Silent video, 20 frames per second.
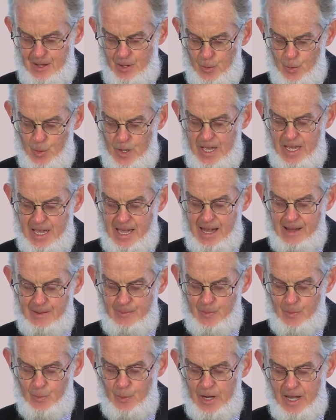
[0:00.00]
We, uh,
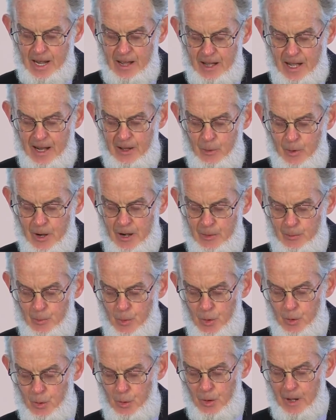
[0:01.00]
we don't know where it
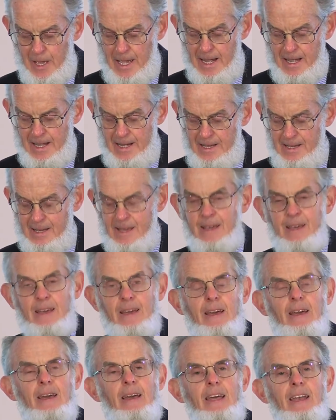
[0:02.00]
will all end,
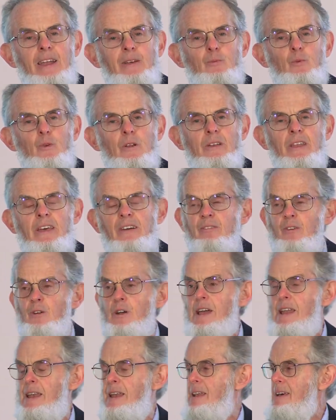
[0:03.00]
and it will never
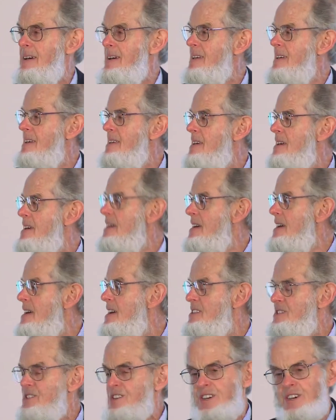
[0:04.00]
end.
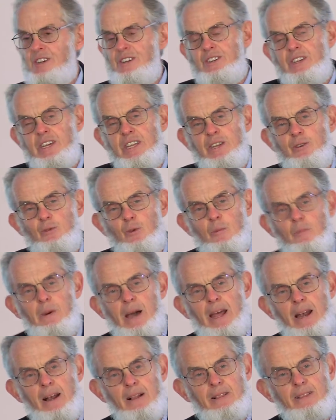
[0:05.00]
It's a continual
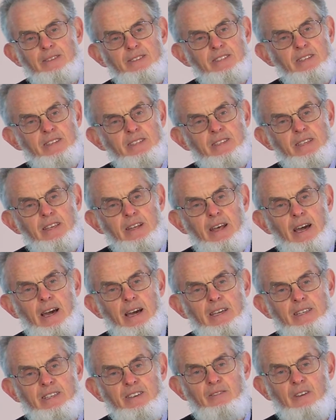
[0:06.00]
battle. Since the
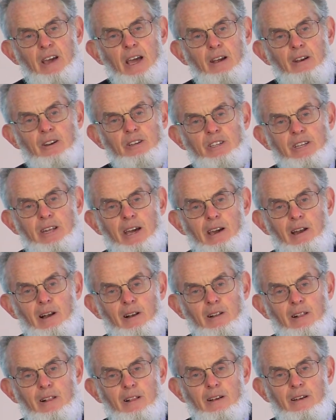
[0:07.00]
days of
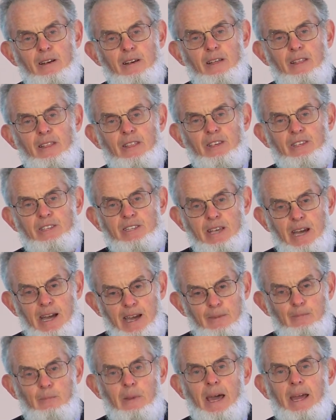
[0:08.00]
Aristotle, the
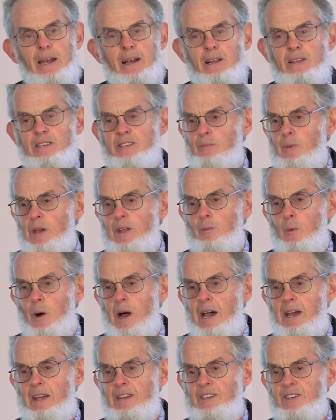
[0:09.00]
same battle has been
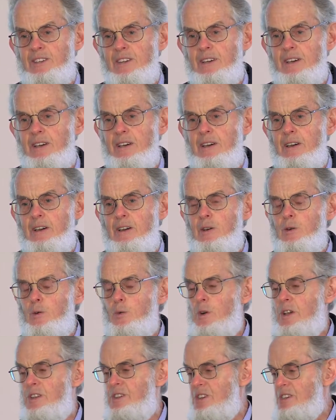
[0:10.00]
waged.
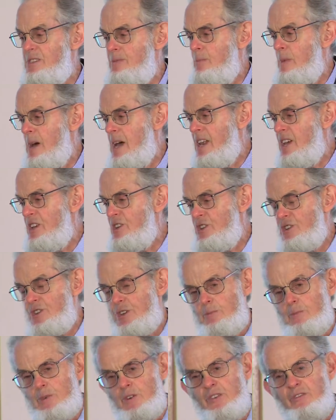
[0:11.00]
We just manage
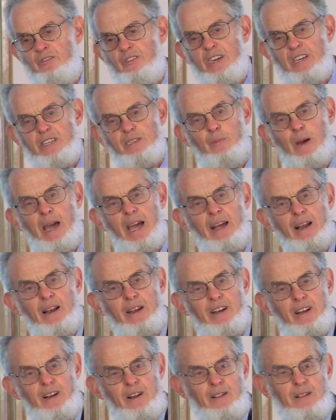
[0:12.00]
to move things back a
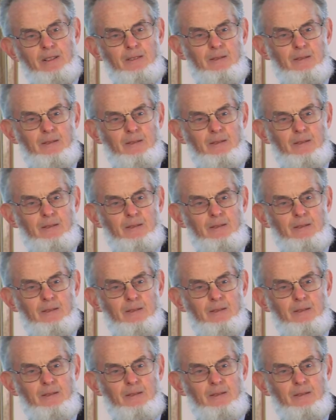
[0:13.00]
little.